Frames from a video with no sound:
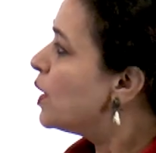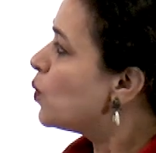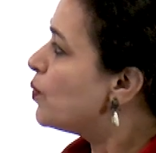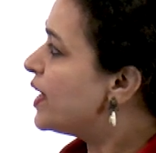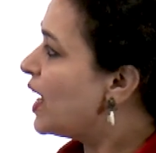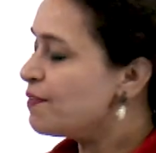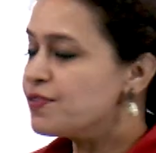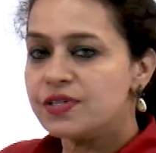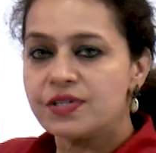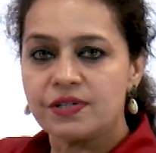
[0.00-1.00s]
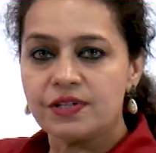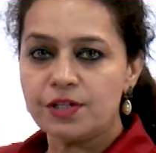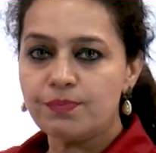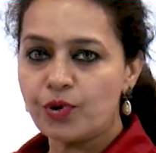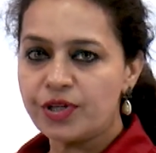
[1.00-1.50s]
We have certain
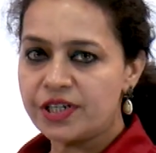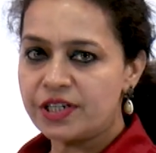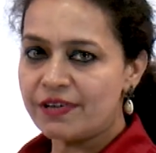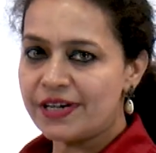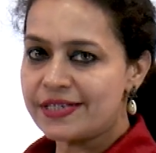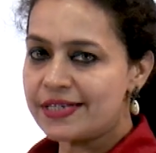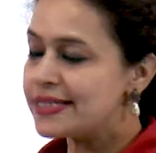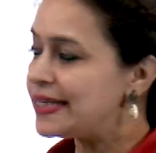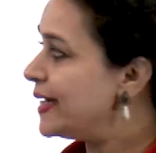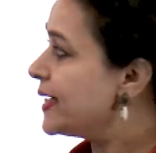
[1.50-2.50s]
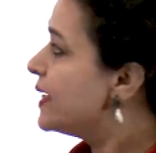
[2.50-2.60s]
poetic devices like